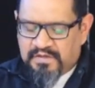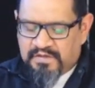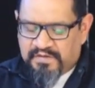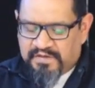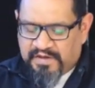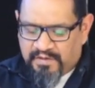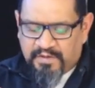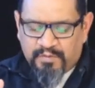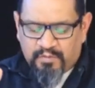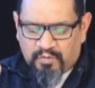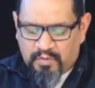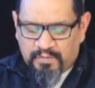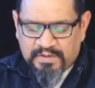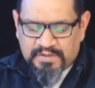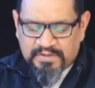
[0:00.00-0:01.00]
there in
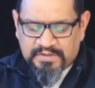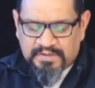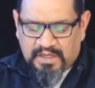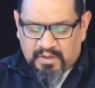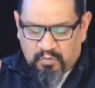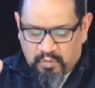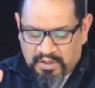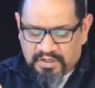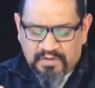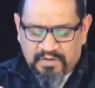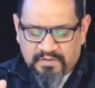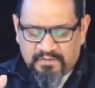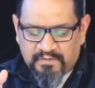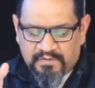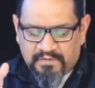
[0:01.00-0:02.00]
Romans
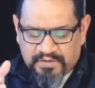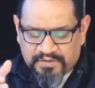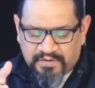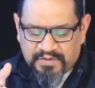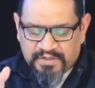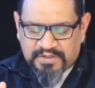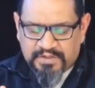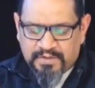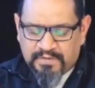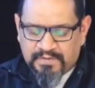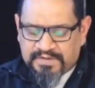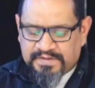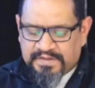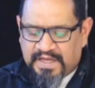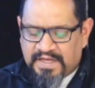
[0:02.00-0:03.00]
one, verse thirty-two,
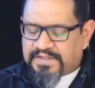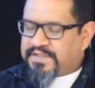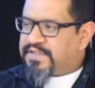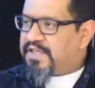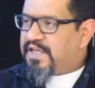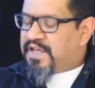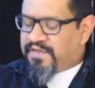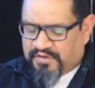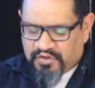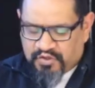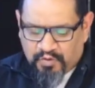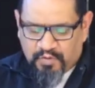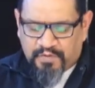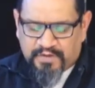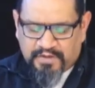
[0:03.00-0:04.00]
states the
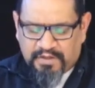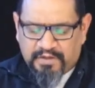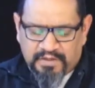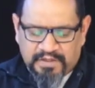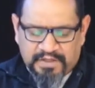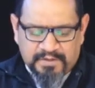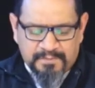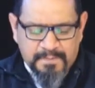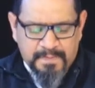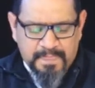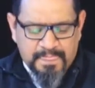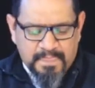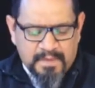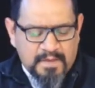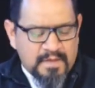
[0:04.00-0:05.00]
truth clearly.
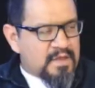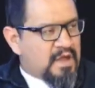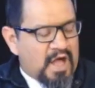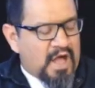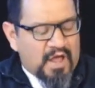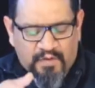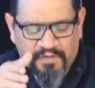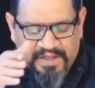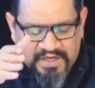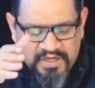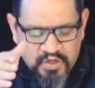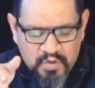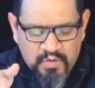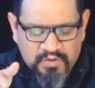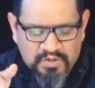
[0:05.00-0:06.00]
Although they
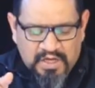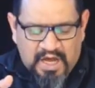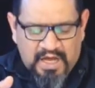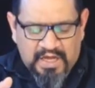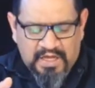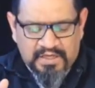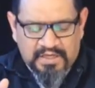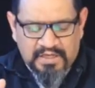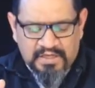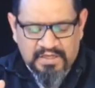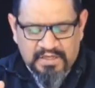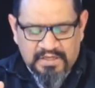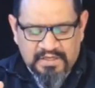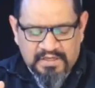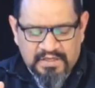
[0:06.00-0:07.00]
knew God,
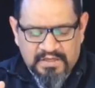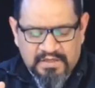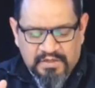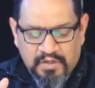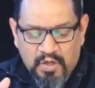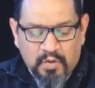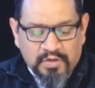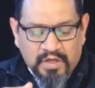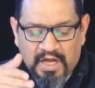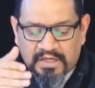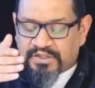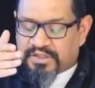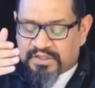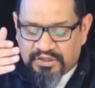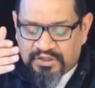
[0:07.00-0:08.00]
know
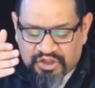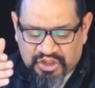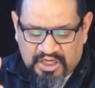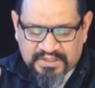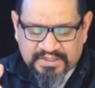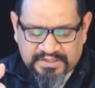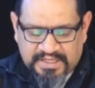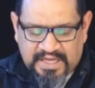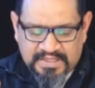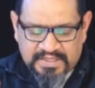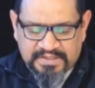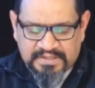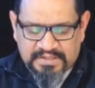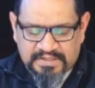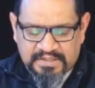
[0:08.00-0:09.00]
God's just
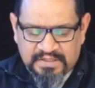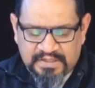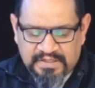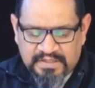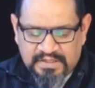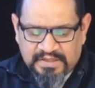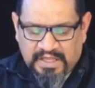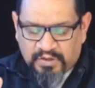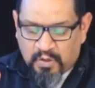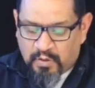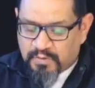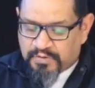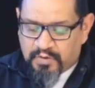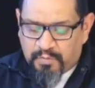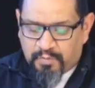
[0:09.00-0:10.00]
sentence, that
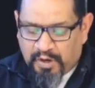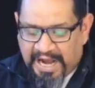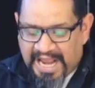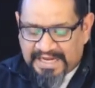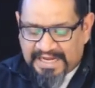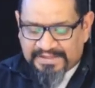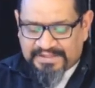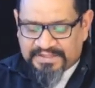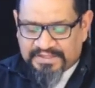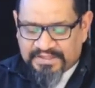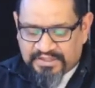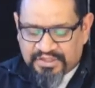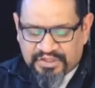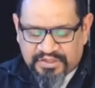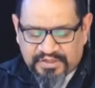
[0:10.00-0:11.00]
those who practice
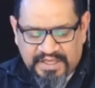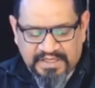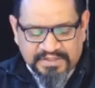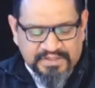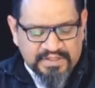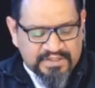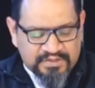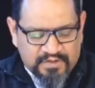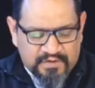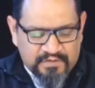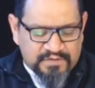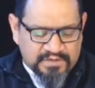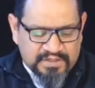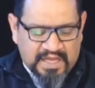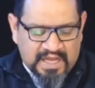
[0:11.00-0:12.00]
such things deserve
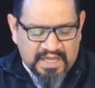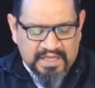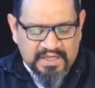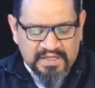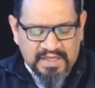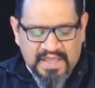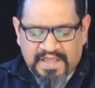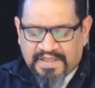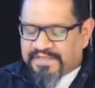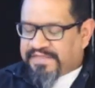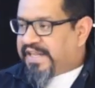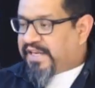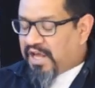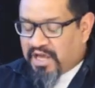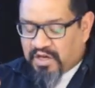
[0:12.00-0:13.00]
to die,
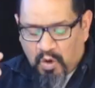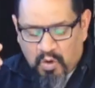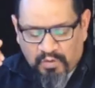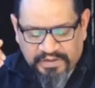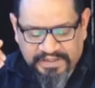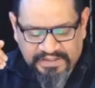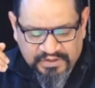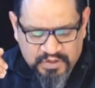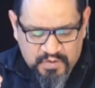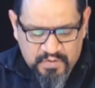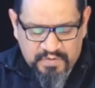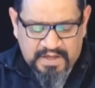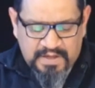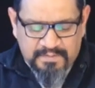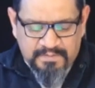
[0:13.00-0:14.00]
they not only do
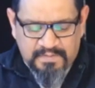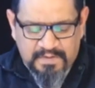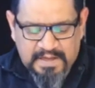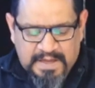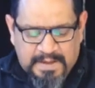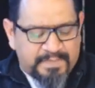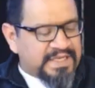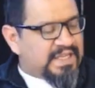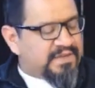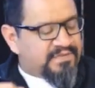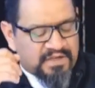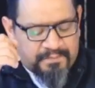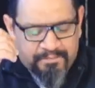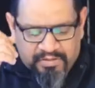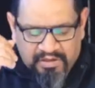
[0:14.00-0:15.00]
them, but even
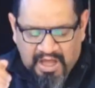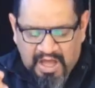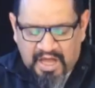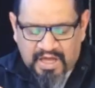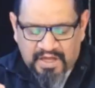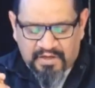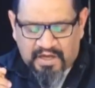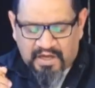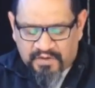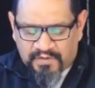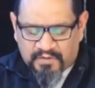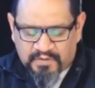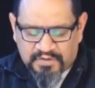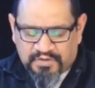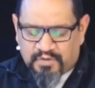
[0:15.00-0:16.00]
applaud
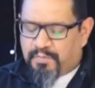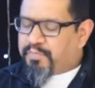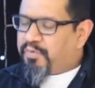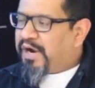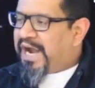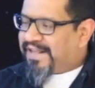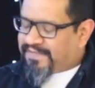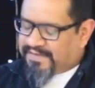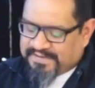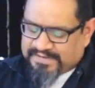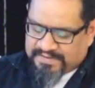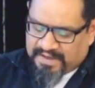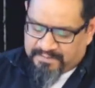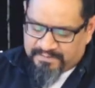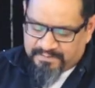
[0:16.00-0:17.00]
others who practice
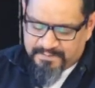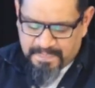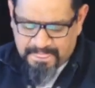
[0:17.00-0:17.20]
them.